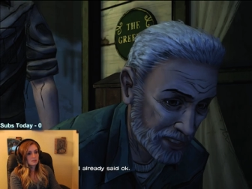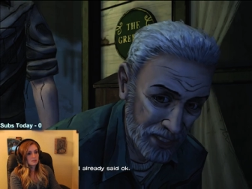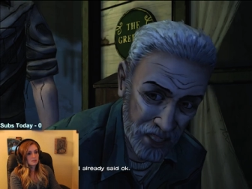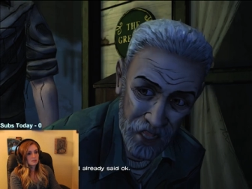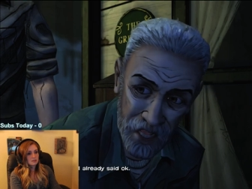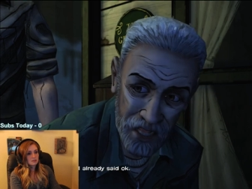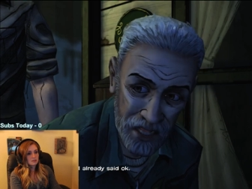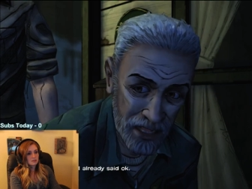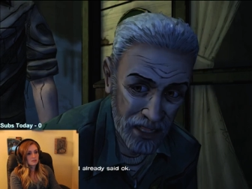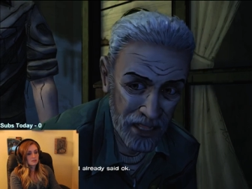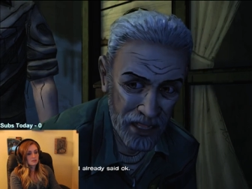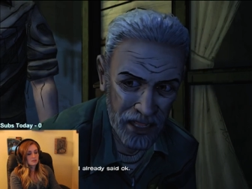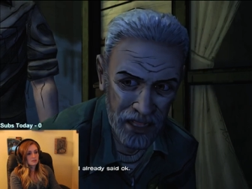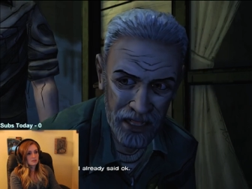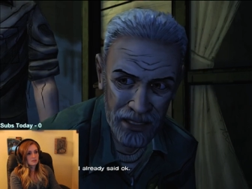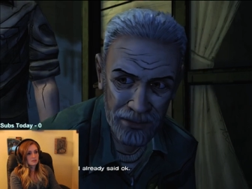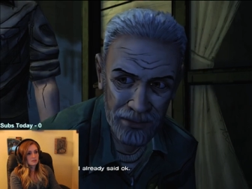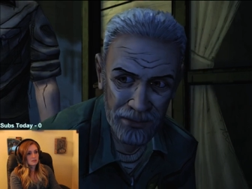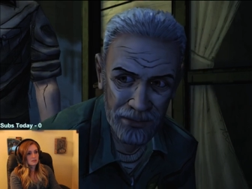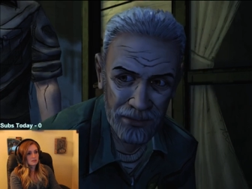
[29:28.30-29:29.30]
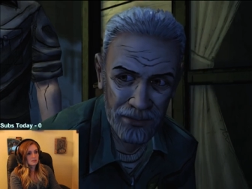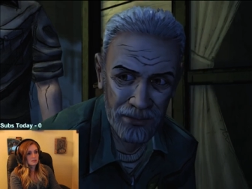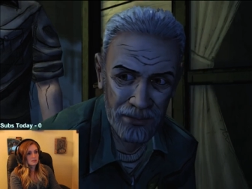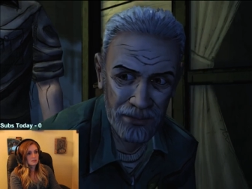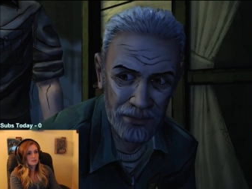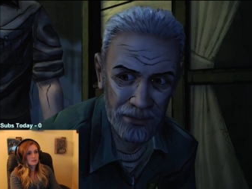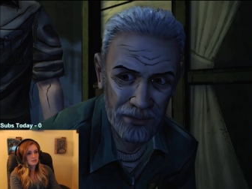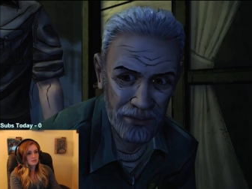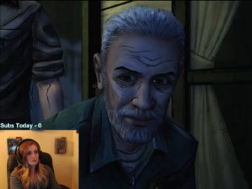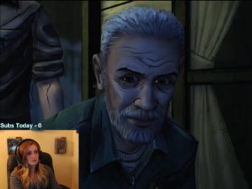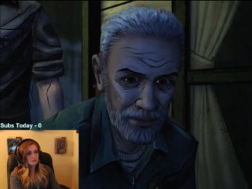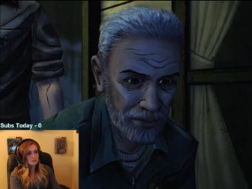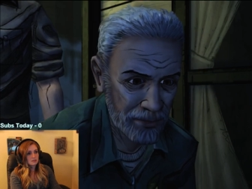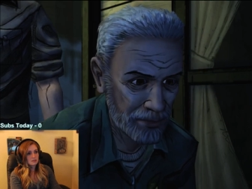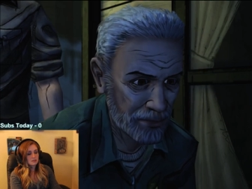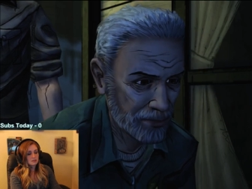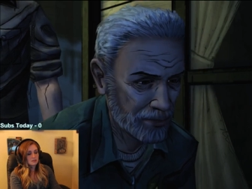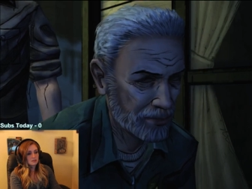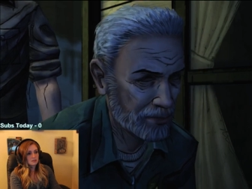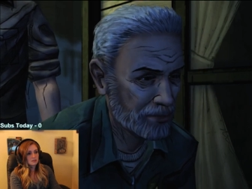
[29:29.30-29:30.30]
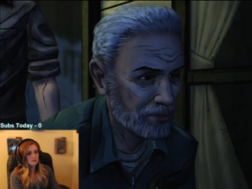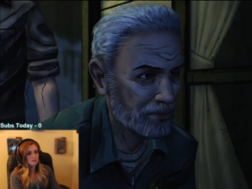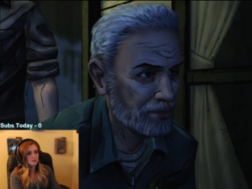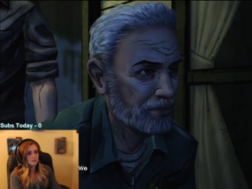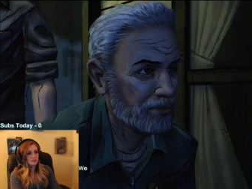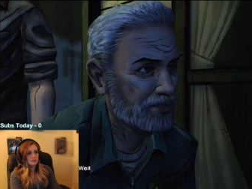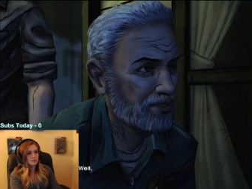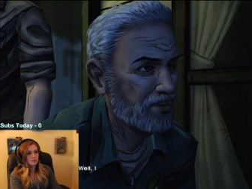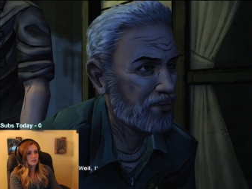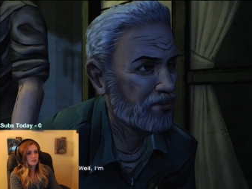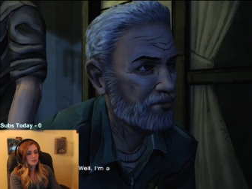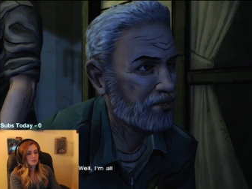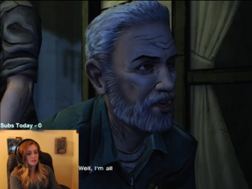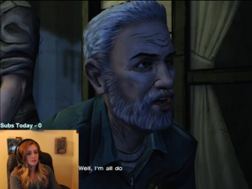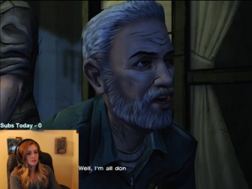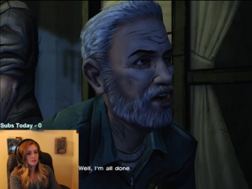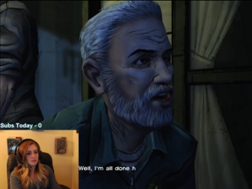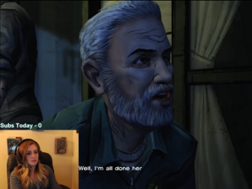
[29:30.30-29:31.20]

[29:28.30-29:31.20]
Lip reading: said okay. Well, I'm